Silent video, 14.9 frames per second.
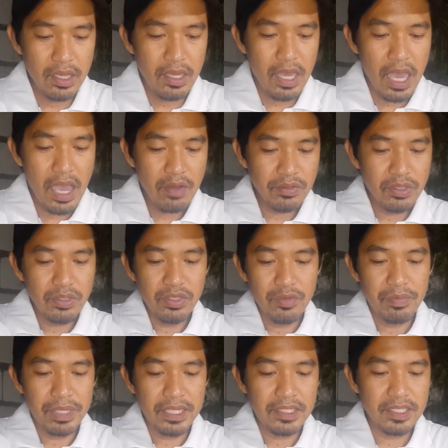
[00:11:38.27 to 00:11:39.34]
How long you
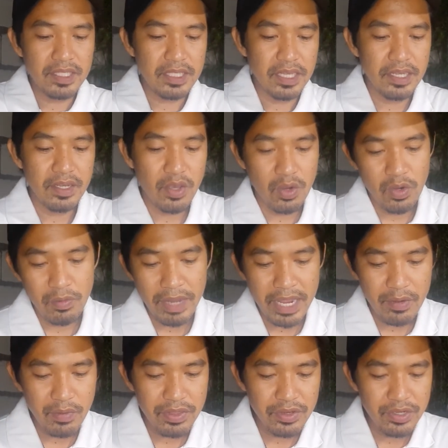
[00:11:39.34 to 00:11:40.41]
plan to stay in the home and
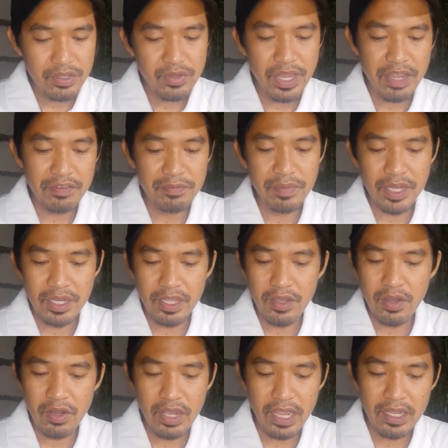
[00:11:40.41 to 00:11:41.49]
whether you have money
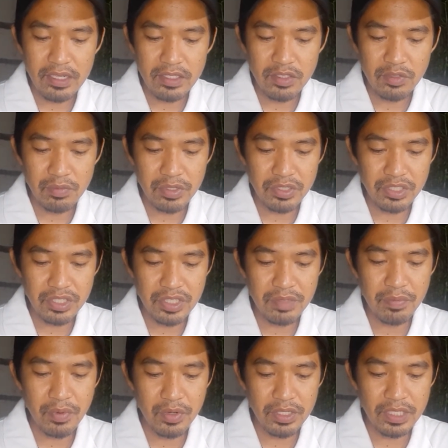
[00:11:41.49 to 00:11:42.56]
on hand to purchase the
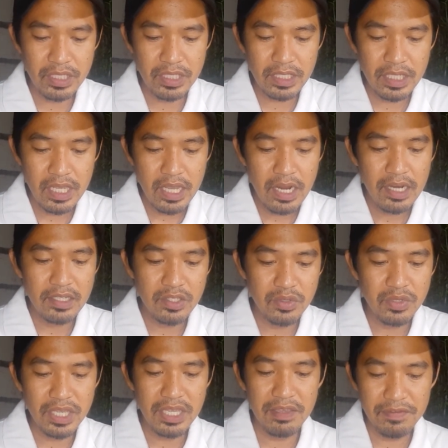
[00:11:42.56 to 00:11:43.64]
points are two
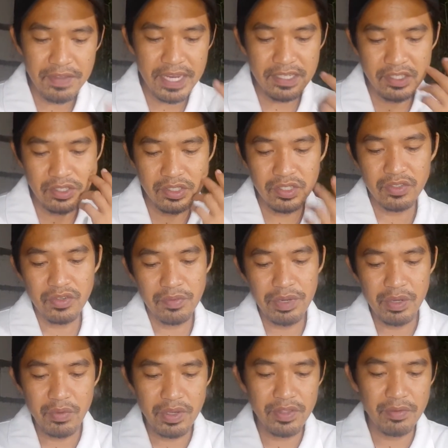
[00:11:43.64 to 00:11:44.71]
key factors
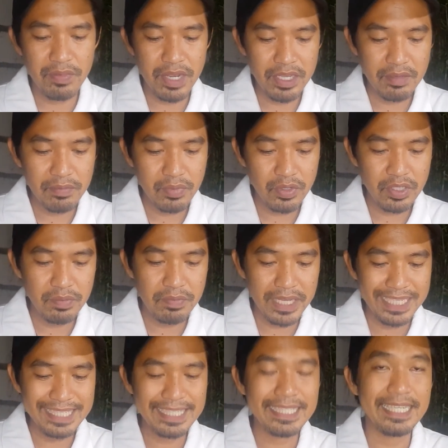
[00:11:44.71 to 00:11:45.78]
determining whether buying points
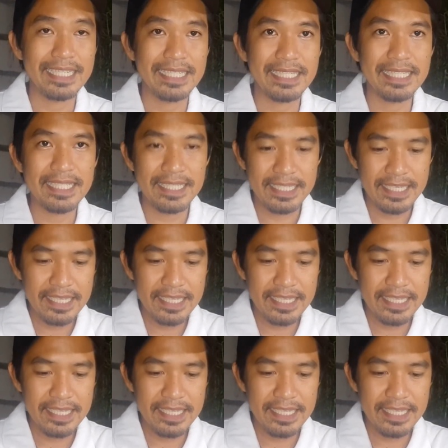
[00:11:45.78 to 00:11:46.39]
makes sense.